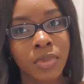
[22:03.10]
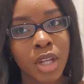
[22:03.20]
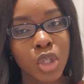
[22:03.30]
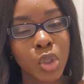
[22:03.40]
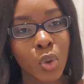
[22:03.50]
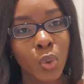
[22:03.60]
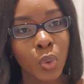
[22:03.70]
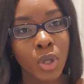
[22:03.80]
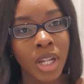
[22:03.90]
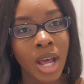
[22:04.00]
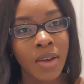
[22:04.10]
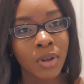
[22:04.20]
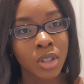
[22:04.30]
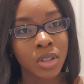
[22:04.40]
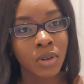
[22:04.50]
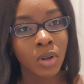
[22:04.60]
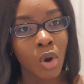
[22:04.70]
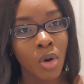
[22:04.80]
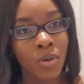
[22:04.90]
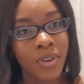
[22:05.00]
So you can have a lot of
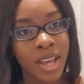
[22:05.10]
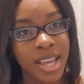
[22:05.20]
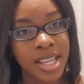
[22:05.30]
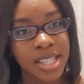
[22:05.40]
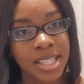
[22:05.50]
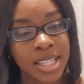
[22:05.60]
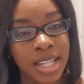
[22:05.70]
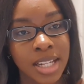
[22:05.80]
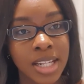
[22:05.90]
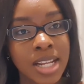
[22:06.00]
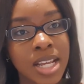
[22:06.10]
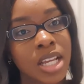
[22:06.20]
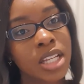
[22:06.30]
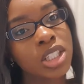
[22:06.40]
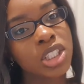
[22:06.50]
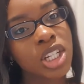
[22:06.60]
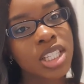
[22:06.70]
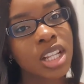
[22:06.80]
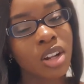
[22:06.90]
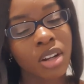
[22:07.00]
law fairs and just
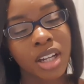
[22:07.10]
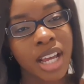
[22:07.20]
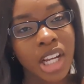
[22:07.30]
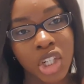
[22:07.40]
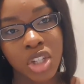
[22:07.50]
a lot of connections.